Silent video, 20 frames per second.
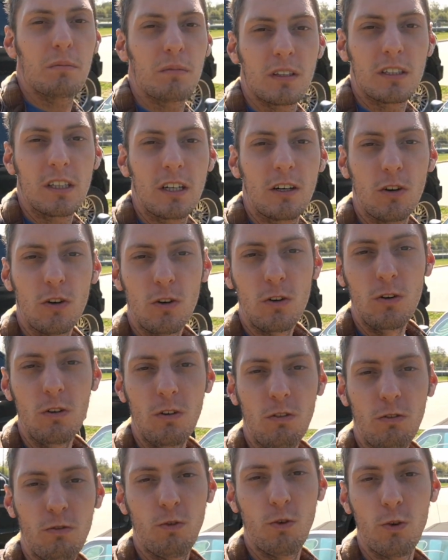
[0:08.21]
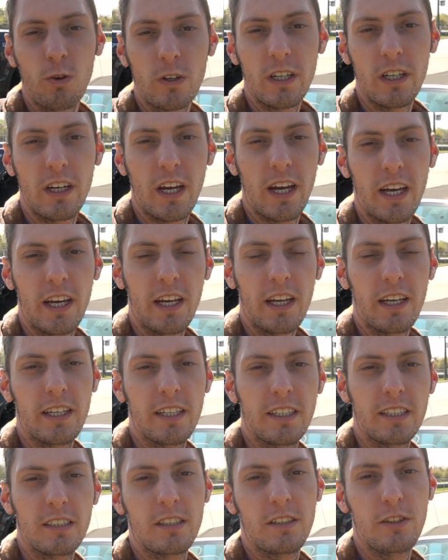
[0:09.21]
The goal for today
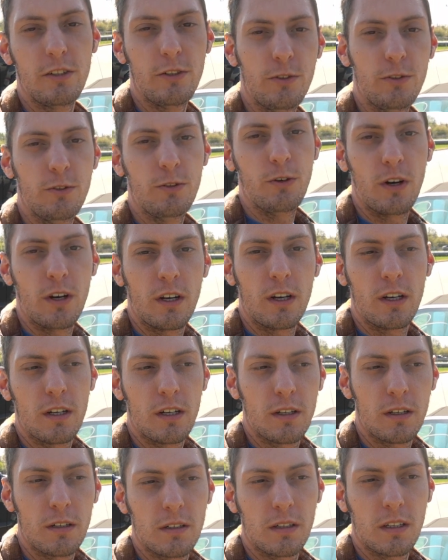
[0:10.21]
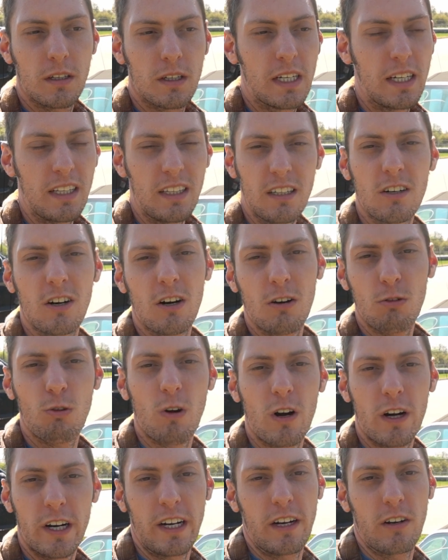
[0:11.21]
is to get the car
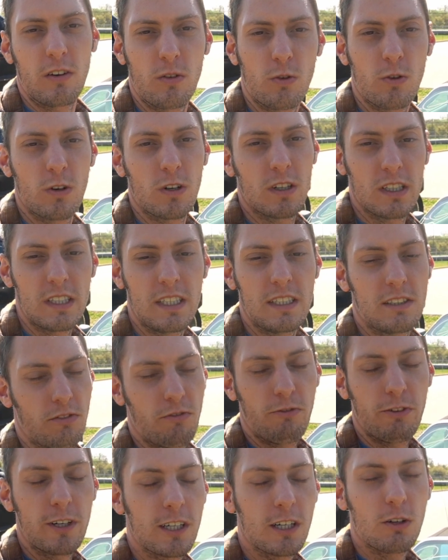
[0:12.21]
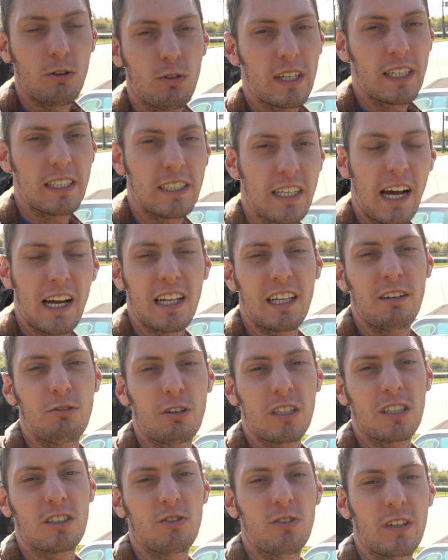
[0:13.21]
running, or at least figure out exactly what
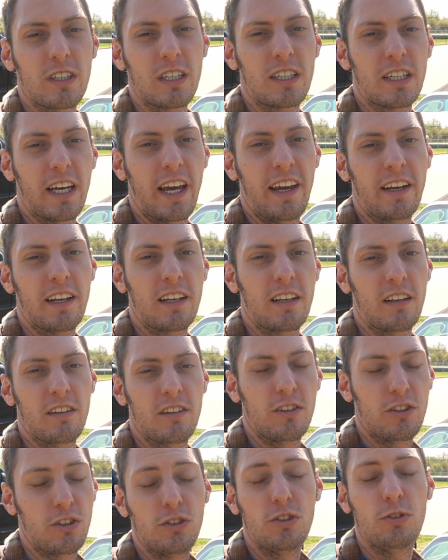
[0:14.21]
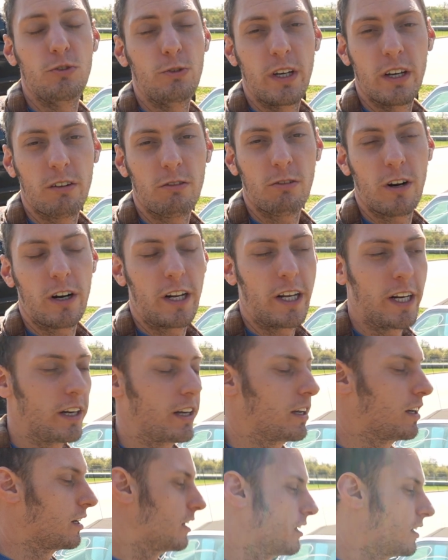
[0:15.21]
it's going to take to get running.
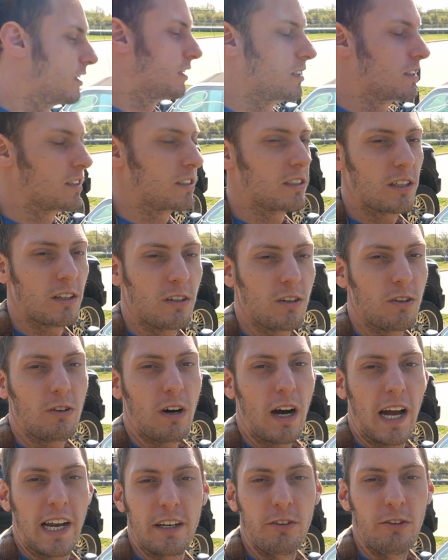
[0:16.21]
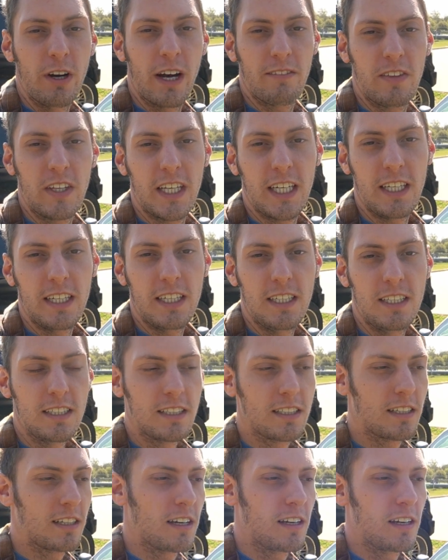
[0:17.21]
So I do have the keys.
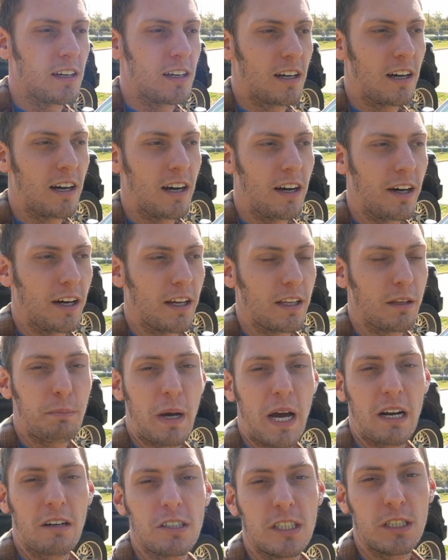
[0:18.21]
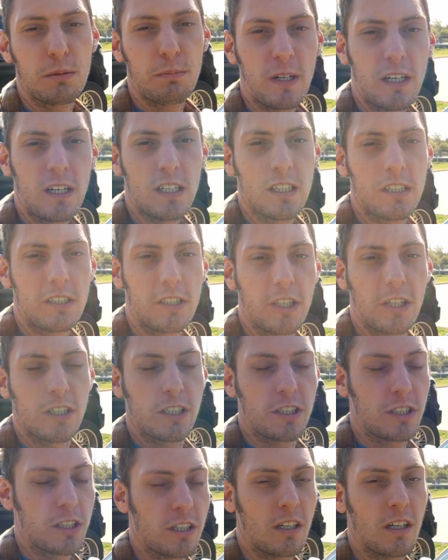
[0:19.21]
The battery's been on the
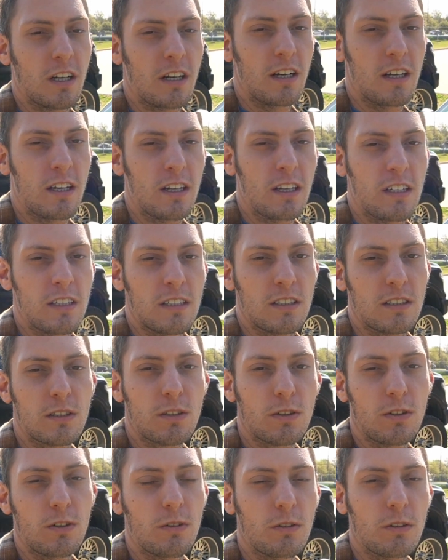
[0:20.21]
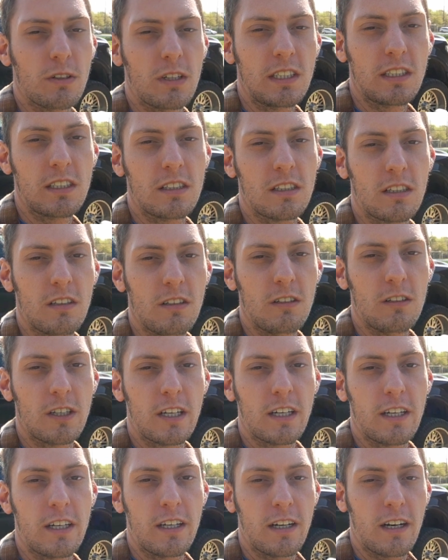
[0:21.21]
charger. So let's look
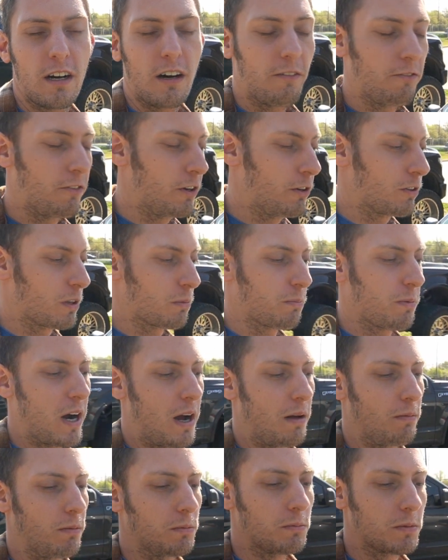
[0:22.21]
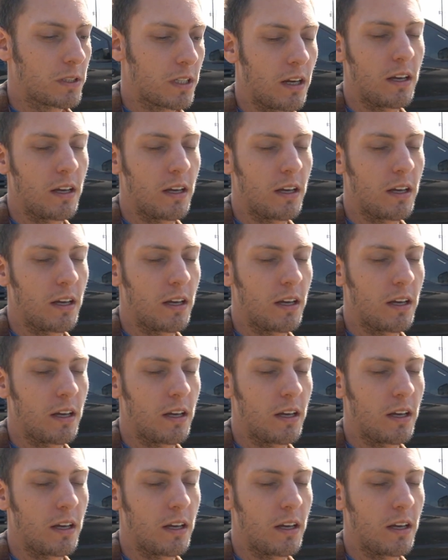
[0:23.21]
at a few of the problems.